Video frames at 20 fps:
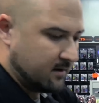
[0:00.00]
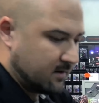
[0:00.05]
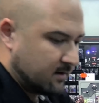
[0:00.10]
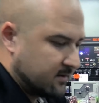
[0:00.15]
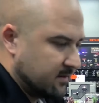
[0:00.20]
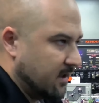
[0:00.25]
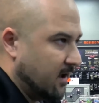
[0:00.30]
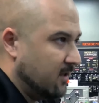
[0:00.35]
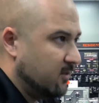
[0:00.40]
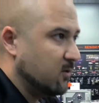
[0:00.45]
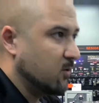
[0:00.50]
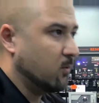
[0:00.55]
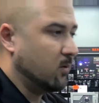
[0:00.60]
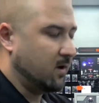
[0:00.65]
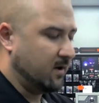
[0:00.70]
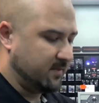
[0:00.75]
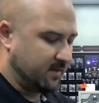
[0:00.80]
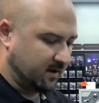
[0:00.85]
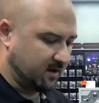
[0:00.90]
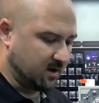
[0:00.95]
The other
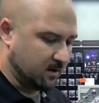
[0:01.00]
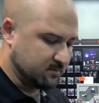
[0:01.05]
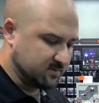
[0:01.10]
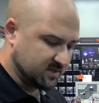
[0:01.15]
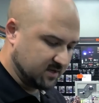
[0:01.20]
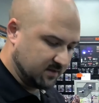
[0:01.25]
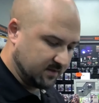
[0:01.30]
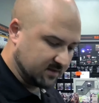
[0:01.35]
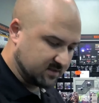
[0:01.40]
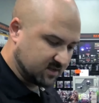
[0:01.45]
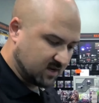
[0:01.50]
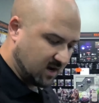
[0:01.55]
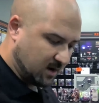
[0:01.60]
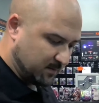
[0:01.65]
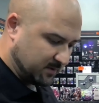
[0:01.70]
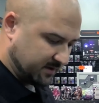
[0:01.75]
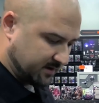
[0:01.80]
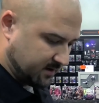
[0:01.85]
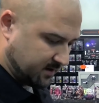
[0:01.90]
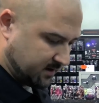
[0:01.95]
one that comes in that's
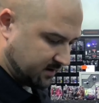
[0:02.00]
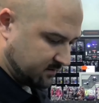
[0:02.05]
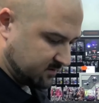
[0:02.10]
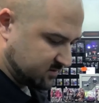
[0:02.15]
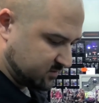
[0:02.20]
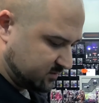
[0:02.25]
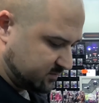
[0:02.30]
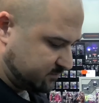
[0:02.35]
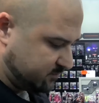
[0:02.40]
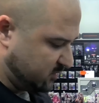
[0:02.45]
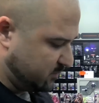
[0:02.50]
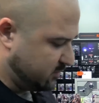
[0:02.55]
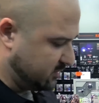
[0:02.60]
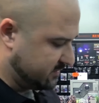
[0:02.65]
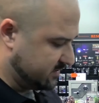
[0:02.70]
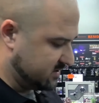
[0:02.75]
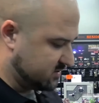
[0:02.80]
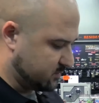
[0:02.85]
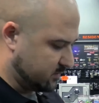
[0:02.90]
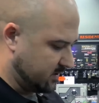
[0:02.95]
commonly done is we'll, we'll put
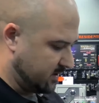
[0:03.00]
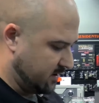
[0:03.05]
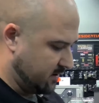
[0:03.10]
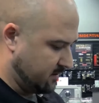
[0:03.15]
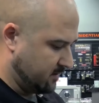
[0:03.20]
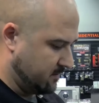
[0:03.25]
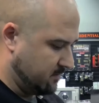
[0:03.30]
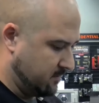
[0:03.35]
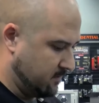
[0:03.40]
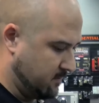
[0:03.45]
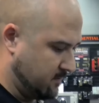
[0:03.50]
this one in here,